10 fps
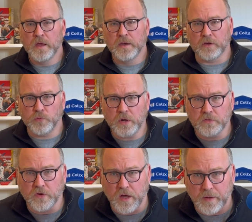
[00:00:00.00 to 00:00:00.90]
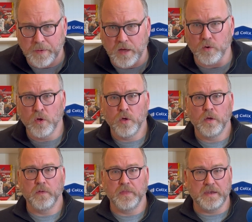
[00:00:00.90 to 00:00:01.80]
Next, we're going to talk about
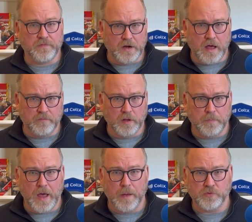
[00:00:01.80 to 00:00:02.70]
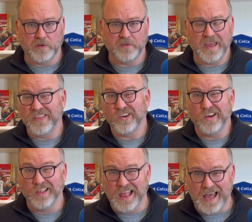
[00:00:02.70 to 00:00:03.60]
the different envelope options, and there are
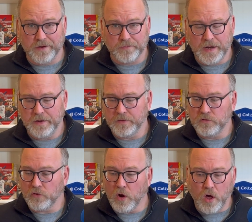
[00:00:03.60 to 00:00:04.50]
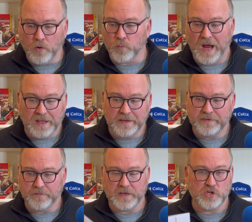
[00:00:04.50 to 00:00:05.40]
a lot, right? These are all
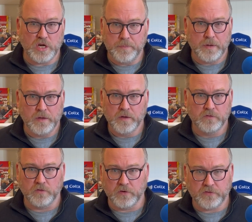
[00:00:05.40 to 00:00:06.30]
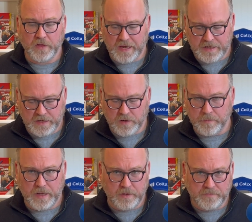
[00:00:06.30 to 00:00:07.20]
relatively cheap. So just like,
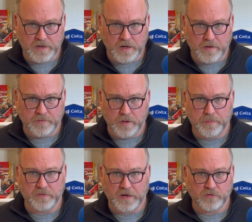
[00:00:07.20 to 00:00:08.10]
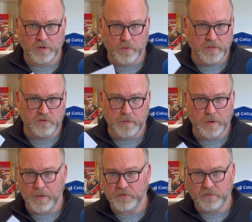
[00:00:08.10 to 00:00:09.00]
mailing via an envelope is actually one of the
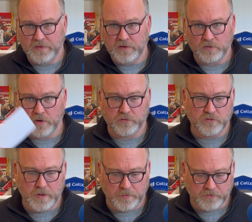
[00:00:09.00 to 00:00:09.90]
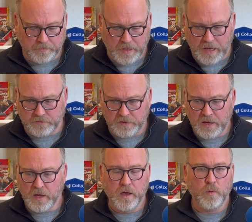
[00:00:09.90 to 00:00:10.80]
cheaper options, these are also cheaper supplies.
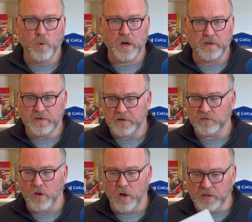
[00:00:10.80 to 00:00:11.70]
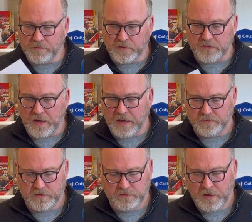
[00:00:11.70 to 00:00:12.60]
We're going to test all different
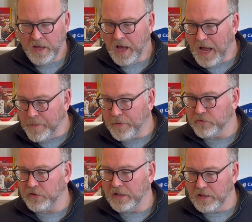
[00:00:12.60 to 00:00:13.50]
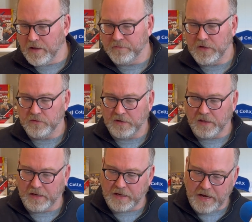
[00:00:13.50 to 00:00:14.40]
sizes. I personally love using
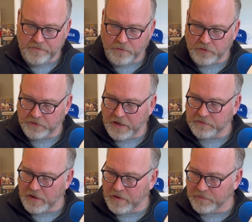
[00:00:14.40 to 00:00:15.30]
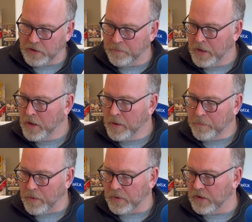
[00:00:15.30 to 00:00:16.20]
like an A4 size envelope,
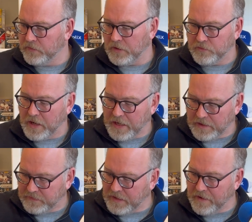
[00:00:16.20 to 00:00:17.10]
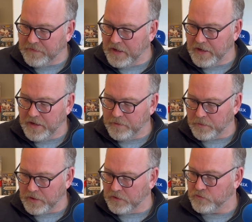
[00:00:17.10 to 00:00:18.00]
but we're also going to try an A7.
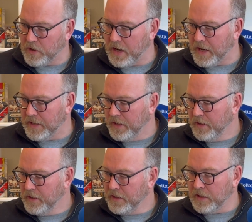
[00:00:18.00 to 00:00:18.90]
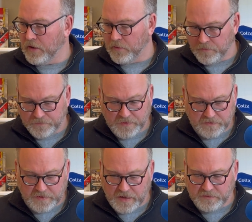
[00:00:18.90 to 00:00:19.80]
We're going to try,
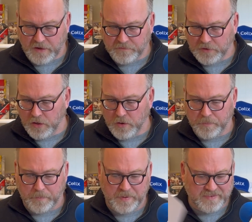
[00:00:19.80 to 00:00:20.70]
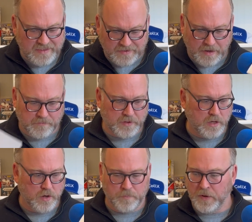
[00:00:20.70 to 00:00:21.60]
this size envelope, a business
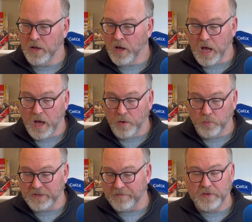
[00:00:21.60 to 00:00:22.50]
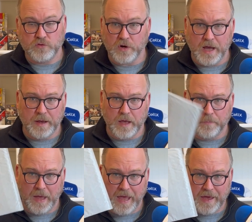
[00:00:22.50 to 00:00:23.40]
envelope. We'll definitely try a
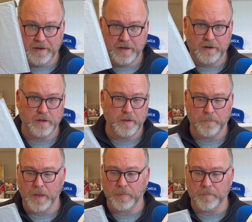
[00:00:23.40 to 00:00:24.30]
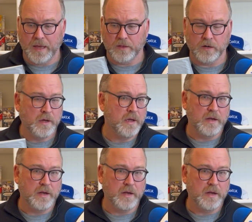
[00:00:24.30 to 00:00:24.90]
padded bubble mailer.